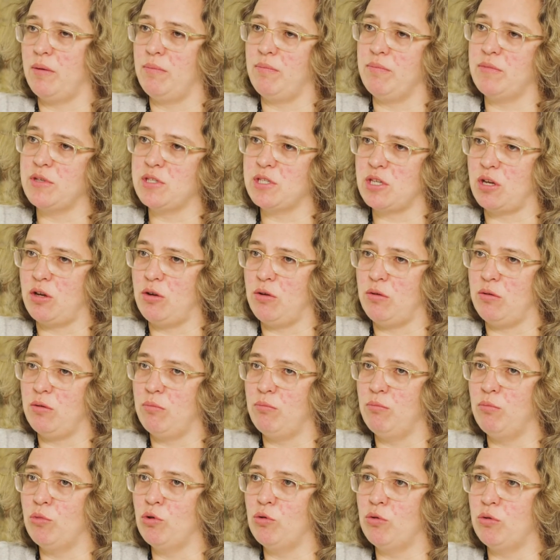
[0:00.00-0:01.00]
So
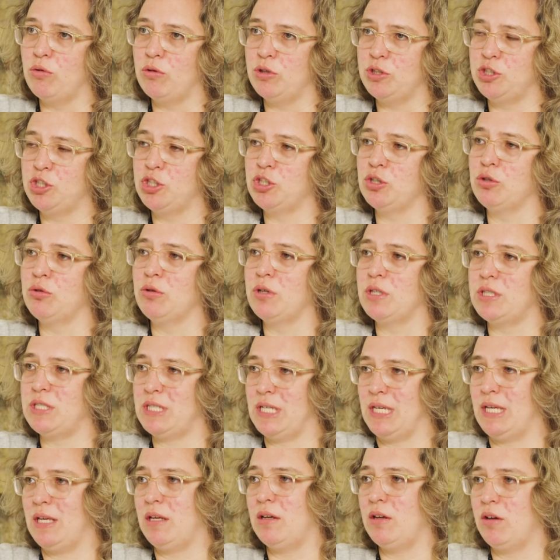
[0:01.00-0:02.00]
more
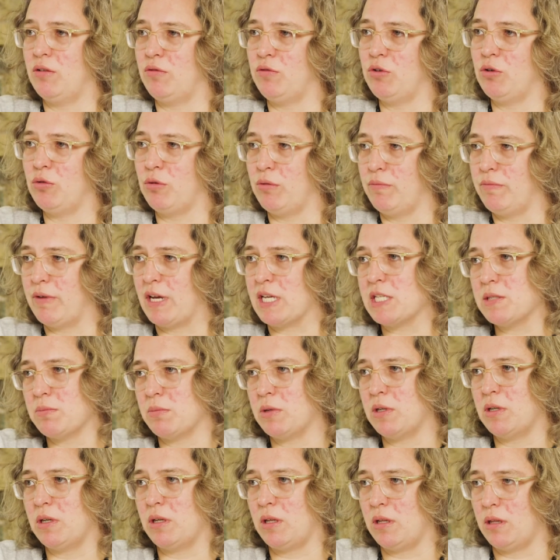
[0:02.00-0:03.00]
surety of your
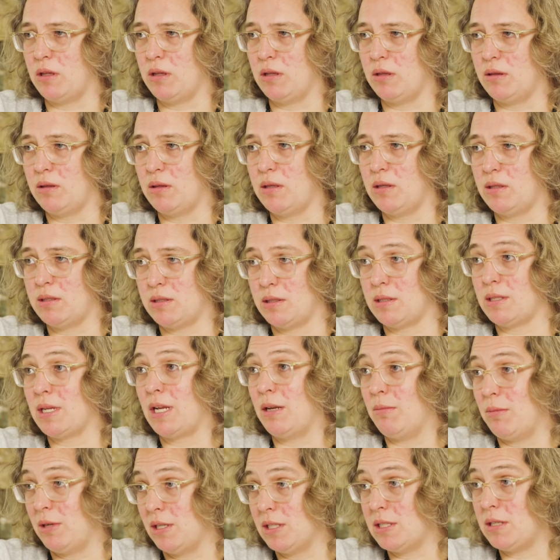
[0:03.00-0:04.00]
investment and the
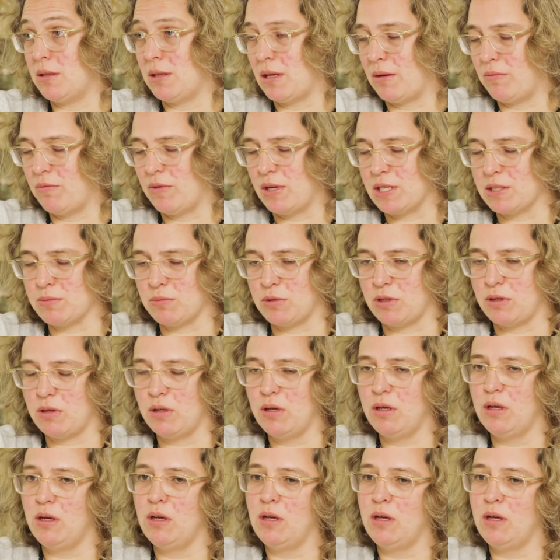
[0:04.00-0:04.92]
sustainability of that investment.